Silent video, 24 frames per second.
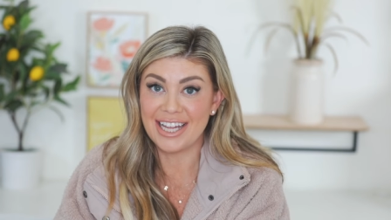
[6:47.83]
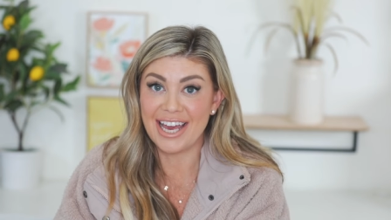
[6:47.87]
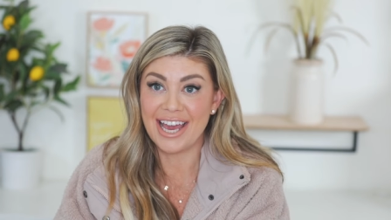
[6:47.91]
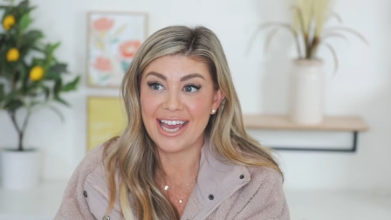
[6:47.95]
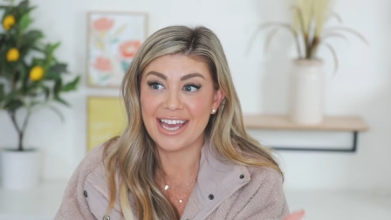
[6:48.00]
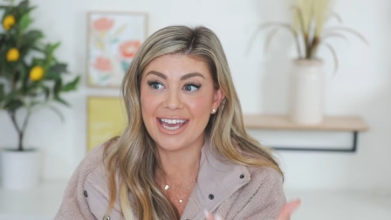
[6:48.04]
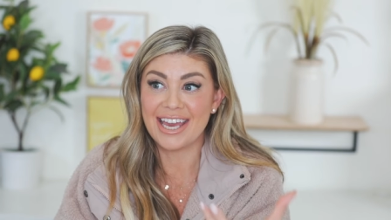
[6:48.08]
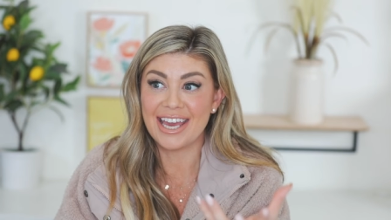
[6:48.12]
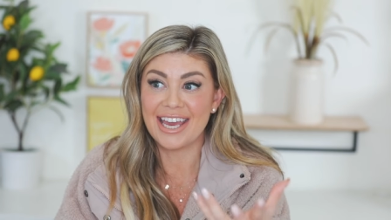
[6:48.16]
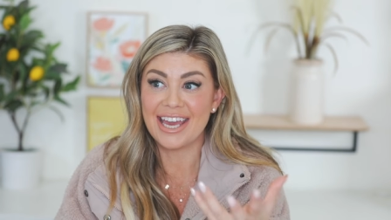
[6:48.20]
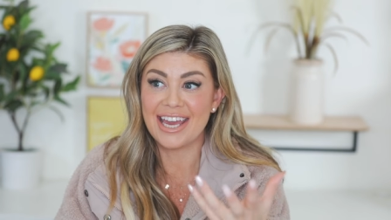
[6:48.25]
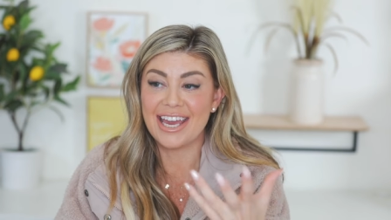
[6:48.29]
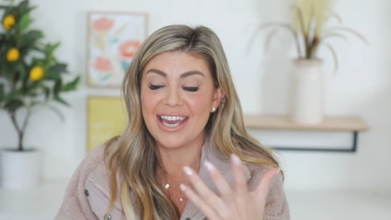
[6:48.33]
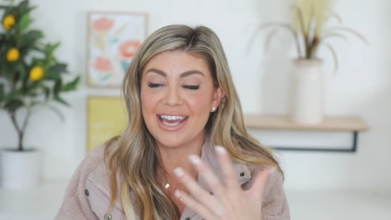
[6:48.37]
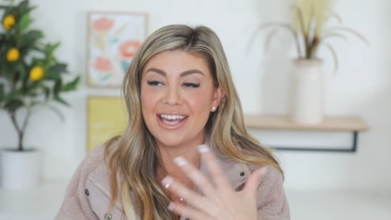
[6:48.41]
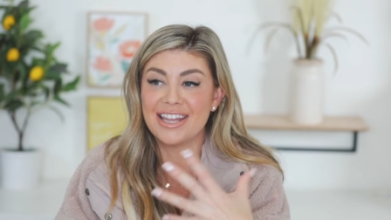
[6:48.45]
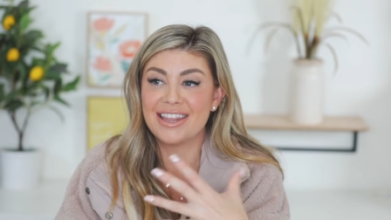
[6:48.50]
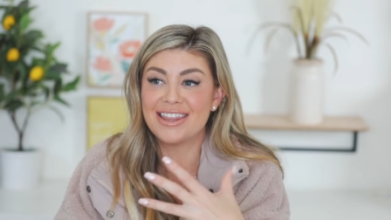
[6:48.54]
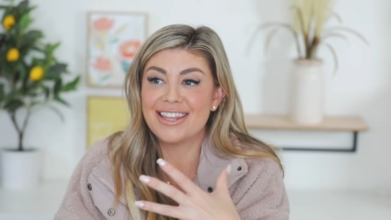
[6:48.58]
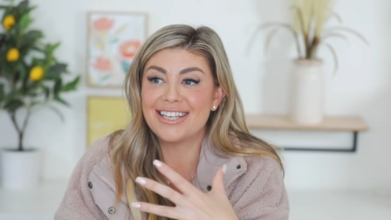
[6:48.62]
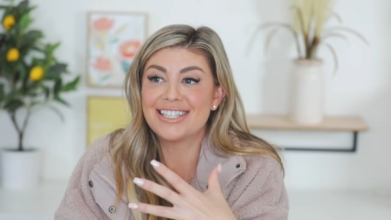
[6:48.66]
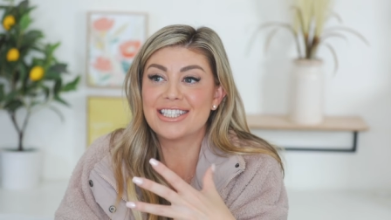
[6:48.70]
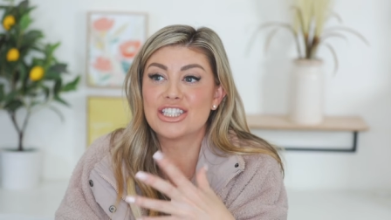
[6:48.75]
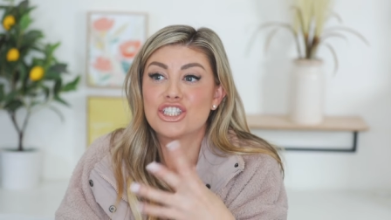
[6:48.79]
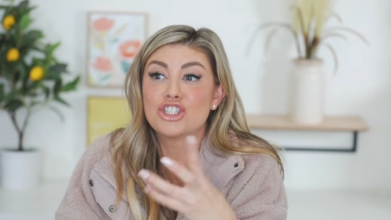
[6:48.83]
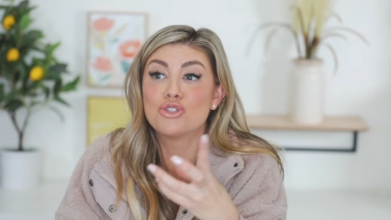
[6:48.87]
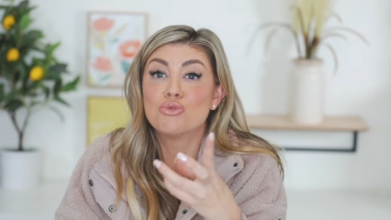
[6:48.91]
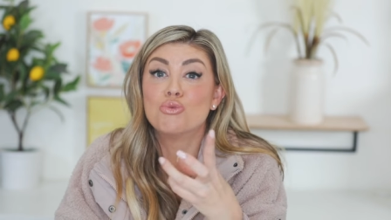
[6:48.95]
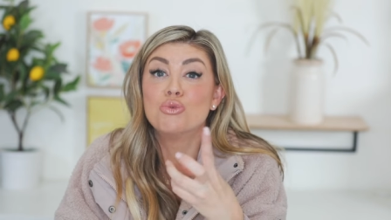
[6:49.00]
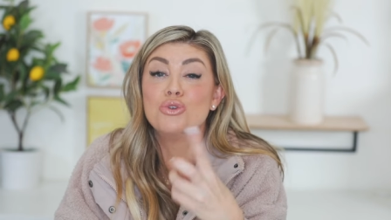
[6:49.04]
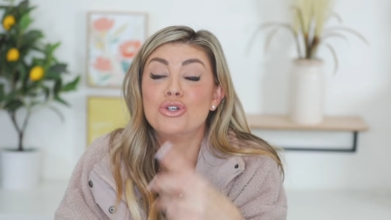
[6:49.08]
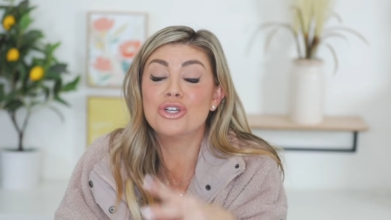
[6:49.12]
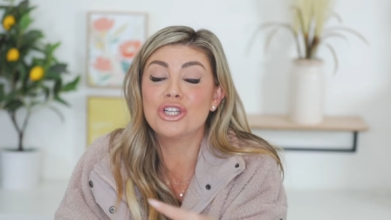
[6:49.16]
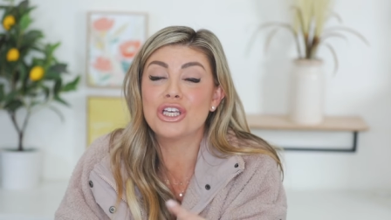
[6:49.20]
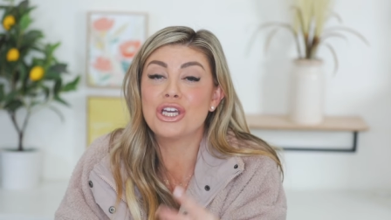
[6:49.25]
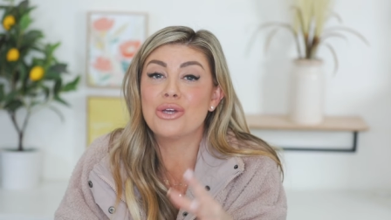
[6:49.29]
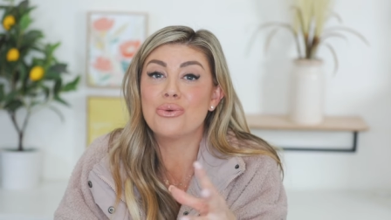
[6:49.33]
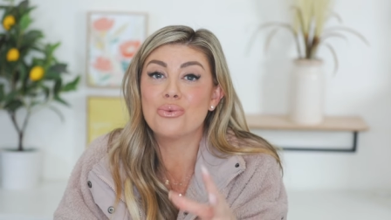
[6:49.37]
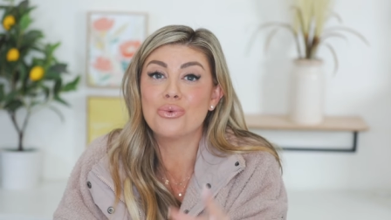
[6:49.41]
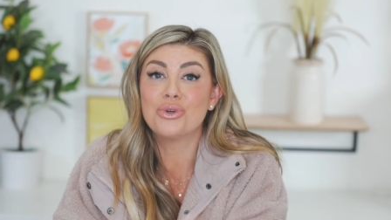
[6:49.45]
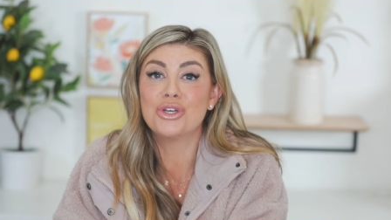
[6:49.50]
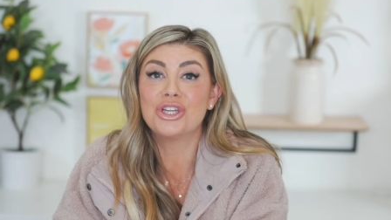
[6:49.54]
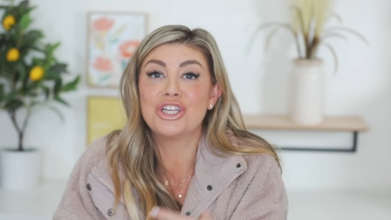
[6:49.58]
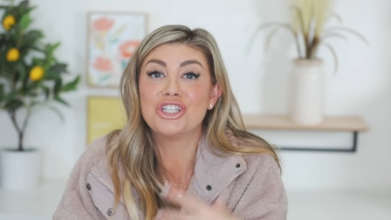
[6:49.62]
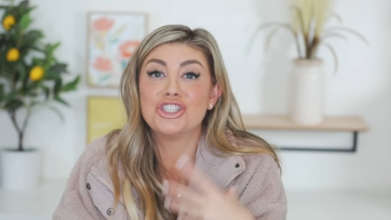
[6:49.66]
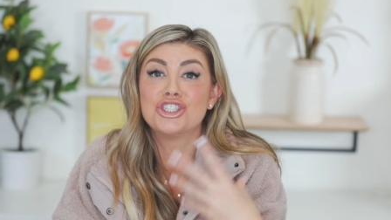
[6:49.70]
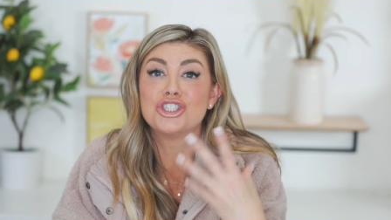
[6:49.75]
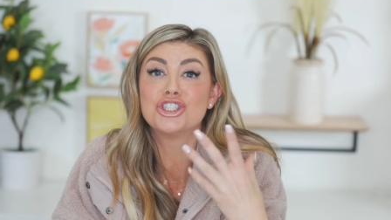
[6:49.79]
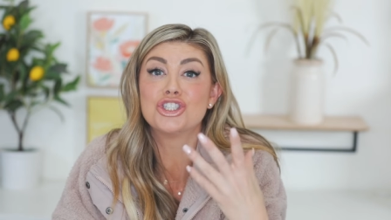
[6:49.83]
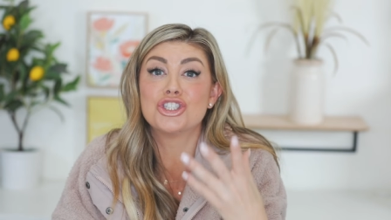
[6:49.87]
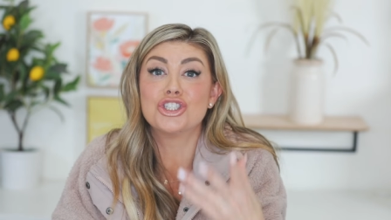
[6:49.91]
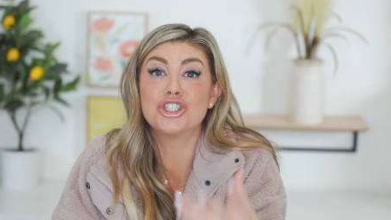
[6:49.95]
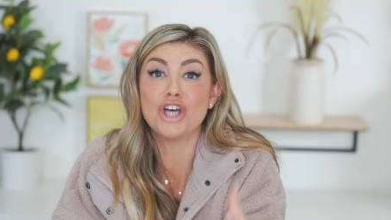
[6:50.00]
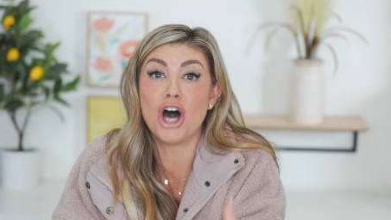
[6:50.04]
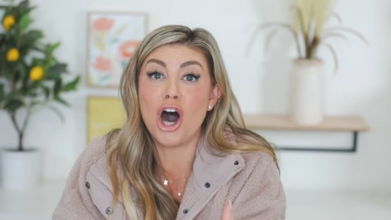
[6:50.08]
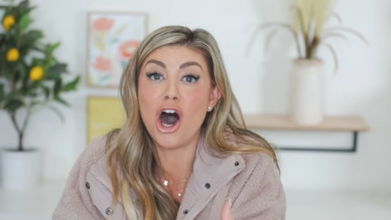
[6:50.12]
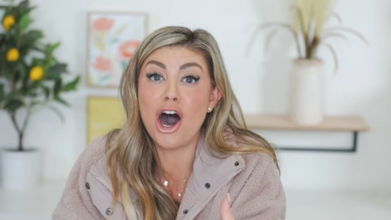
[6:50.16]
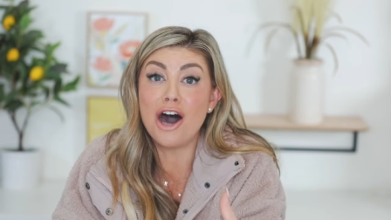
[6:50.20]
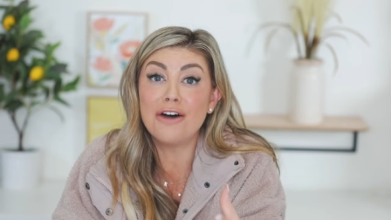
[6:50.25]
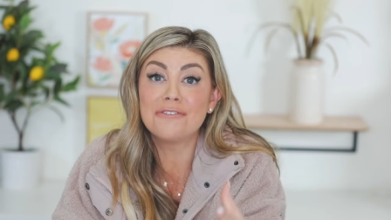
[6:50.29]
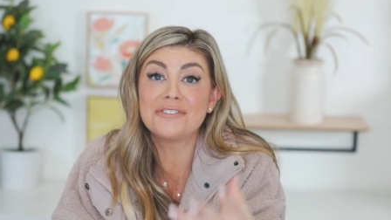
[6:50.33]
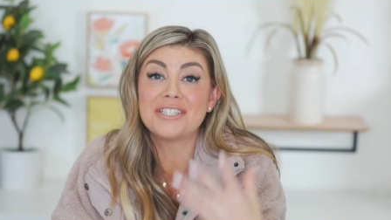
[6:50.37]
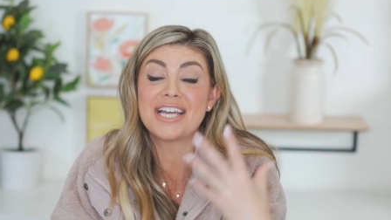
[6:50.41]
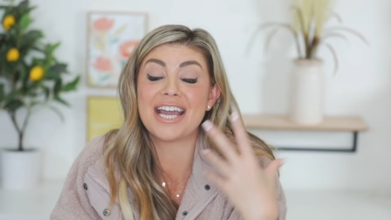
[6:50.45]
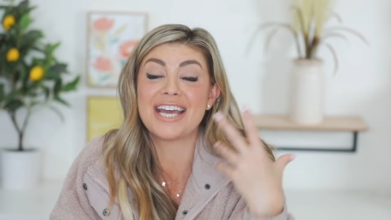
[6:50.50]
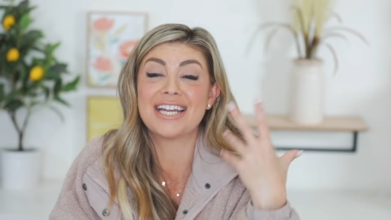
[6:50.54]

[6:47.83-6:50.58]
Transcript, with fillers: Like it's really, really soft,